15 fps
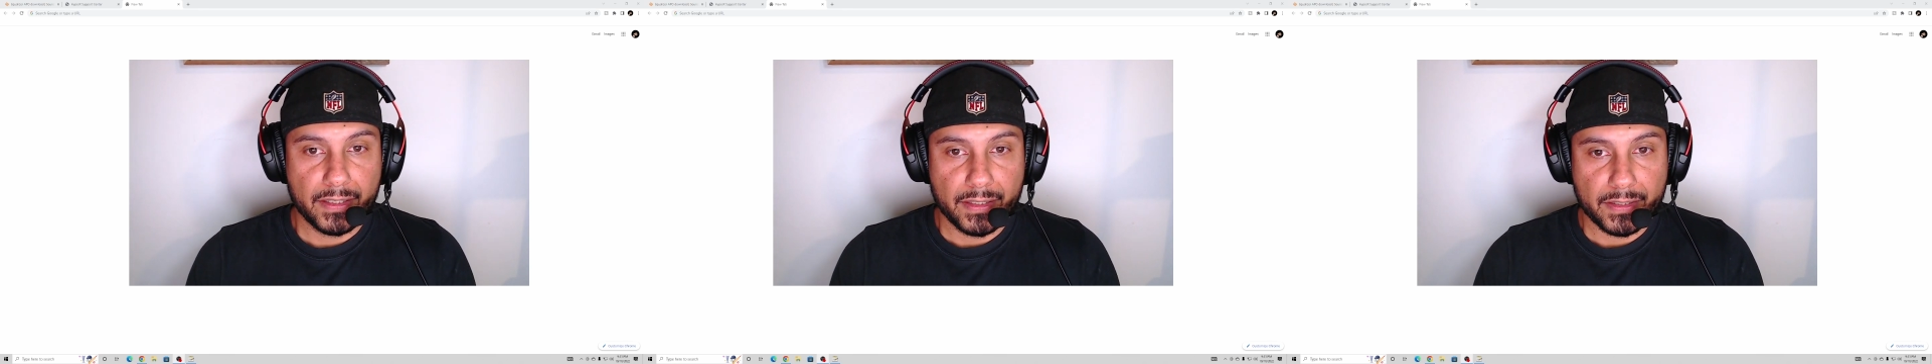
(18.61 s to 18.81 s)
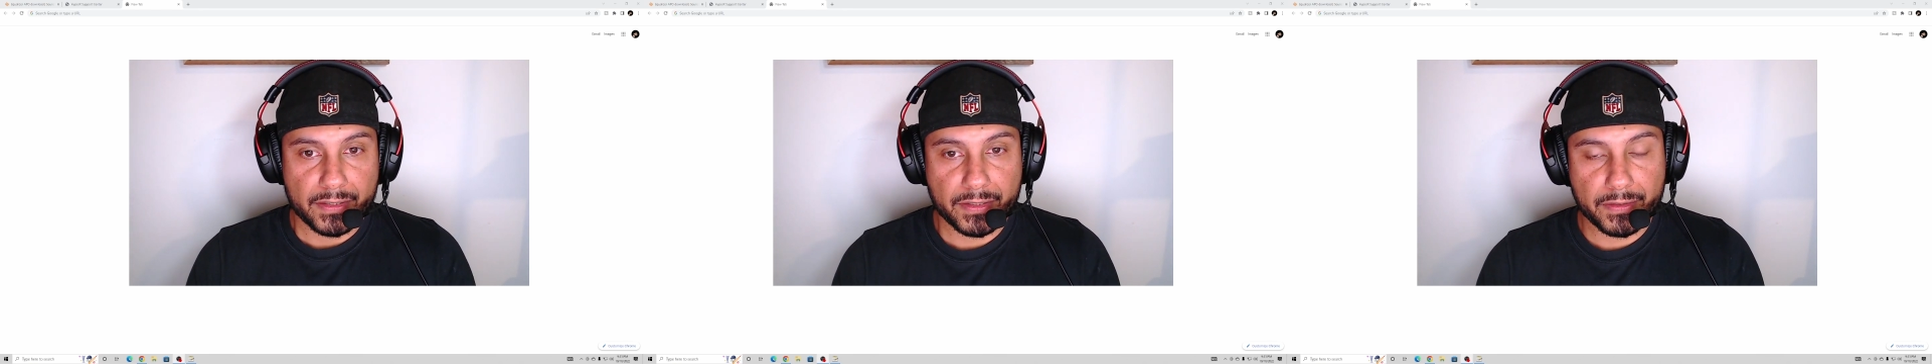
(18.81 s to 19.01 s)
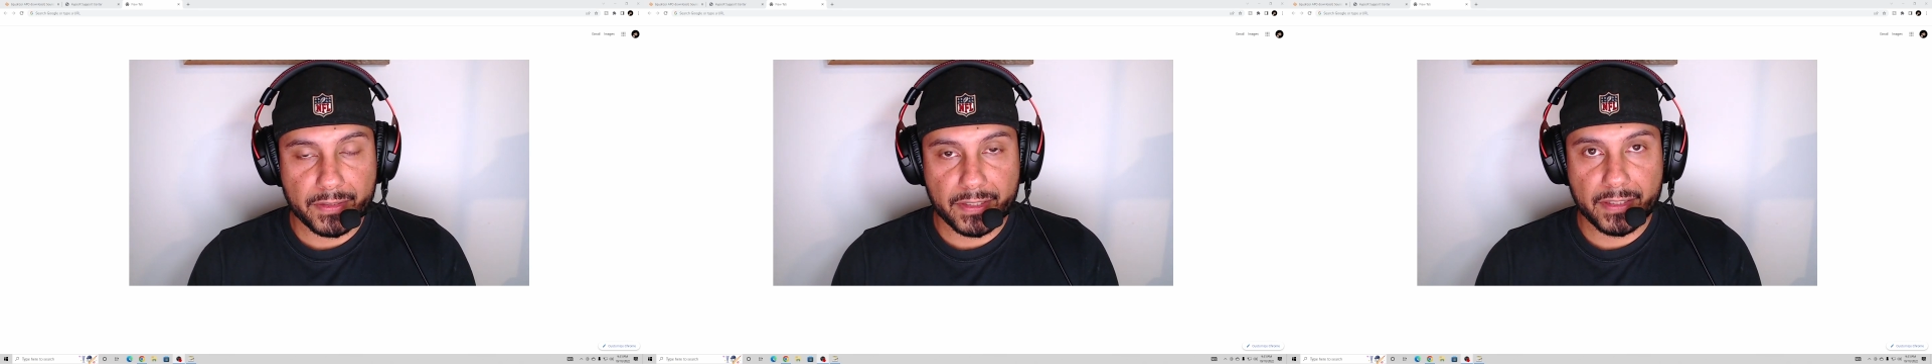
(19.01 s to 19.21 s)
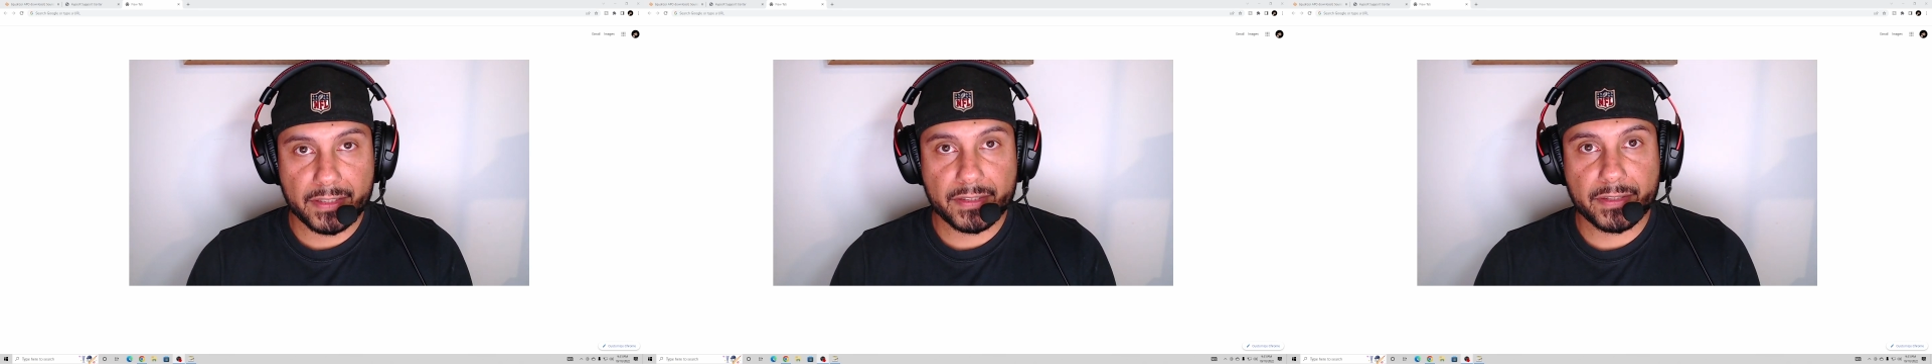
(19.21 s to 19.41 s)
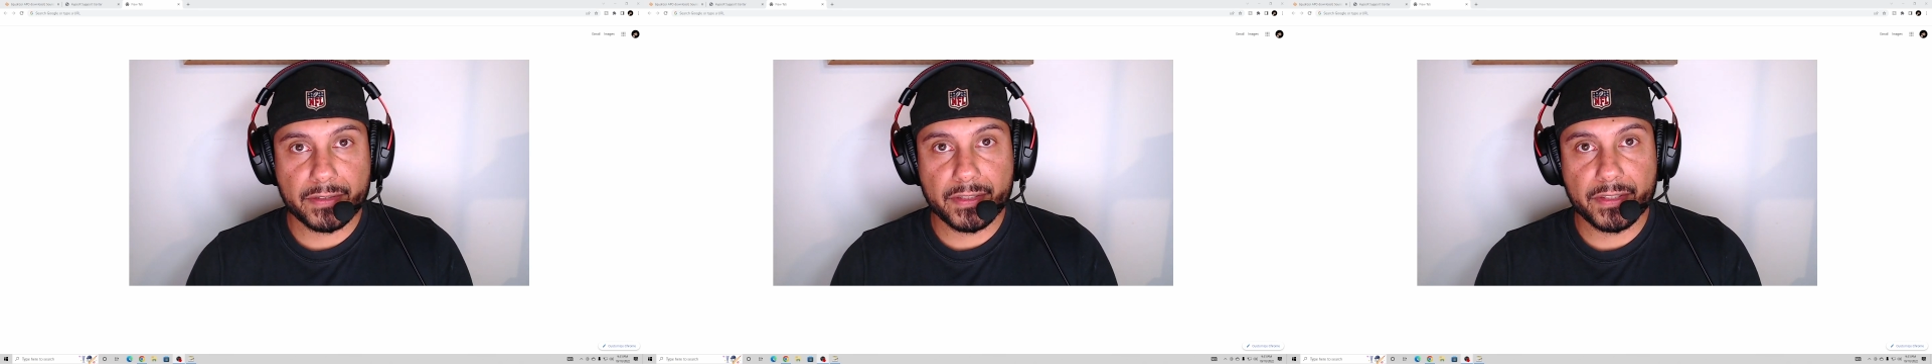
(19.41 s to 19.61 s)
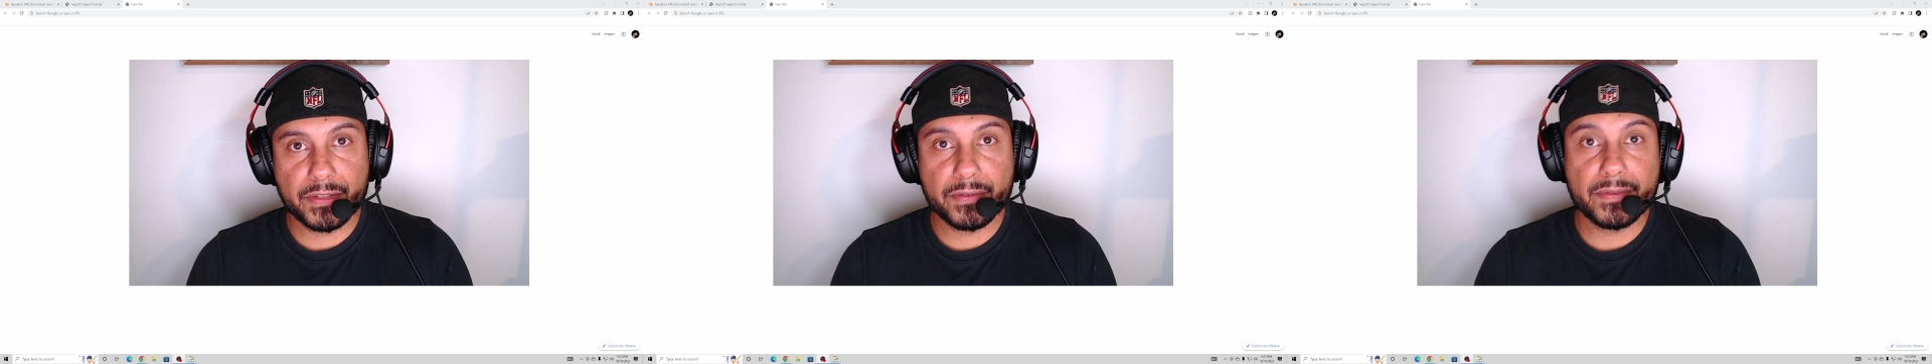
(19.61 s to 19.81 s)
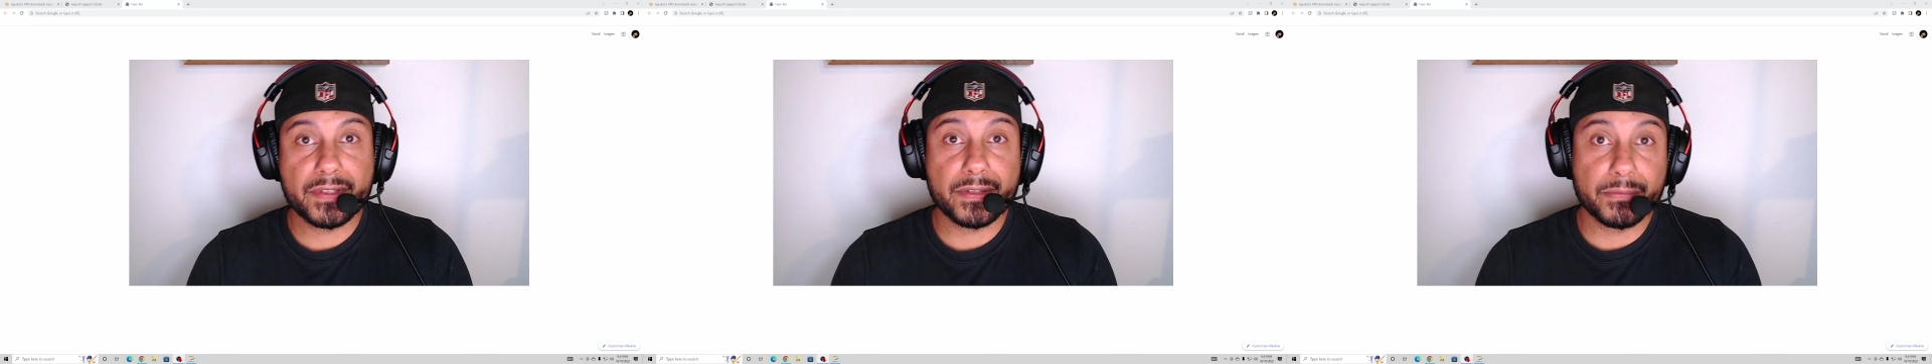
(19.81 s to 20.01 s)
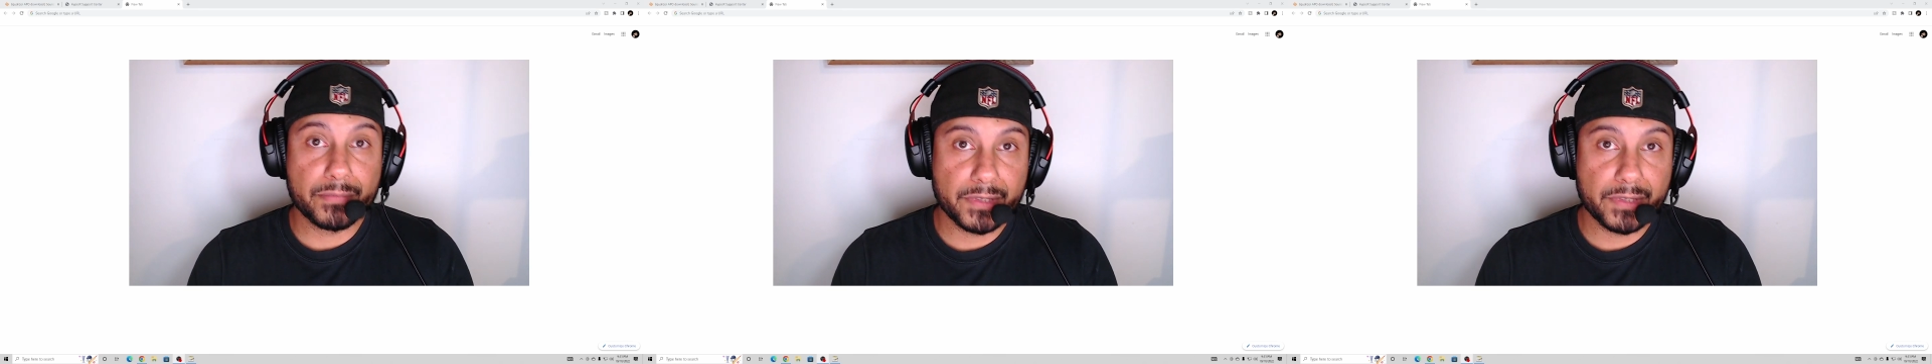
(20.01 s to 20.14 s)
So then I started doing some